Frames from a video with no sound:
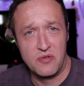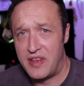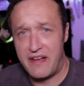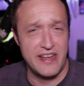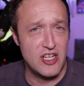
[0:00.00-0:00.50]

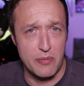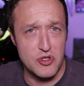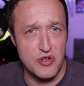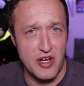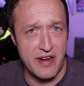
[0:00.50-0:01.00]
without any
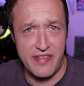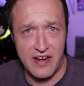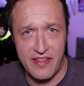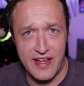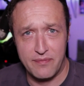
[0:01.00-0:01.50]
commentary or
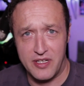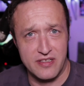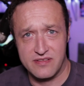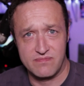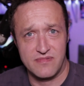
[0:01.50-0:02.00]
anything like that
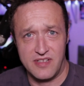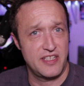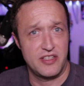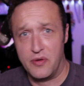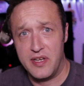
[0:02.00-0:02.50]
because I
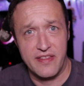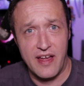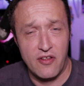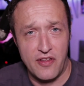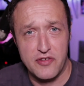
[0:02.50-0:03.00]
didn't do any of
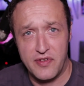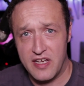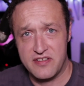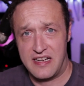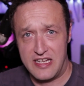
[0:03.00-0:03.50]
that on those
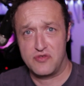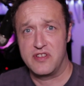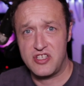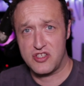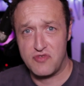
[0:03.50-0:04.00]
videos. I
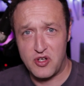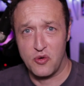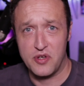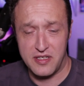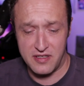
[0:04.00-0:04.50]
literally just
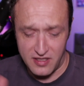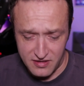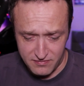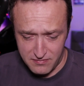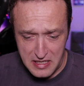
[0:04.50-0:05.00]
recorded
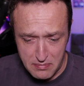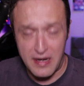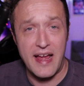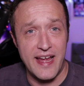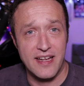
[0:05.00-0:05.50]
me
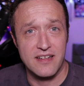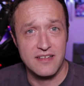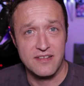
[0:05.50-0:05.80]
playing